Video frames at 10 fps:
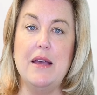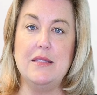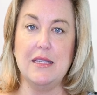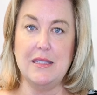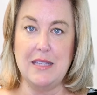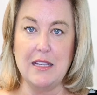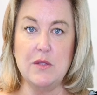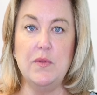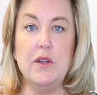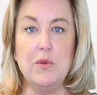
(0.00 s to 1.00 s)
a
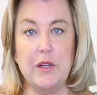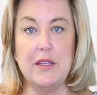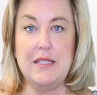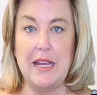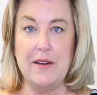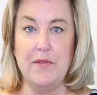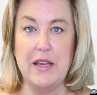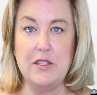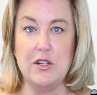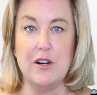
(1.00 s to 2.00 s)
successful real estate
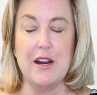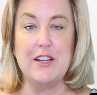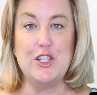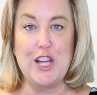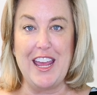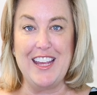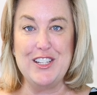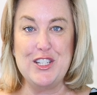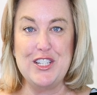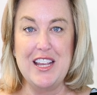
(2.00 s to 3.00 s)
investor and
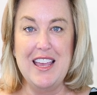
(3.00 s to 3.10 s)
change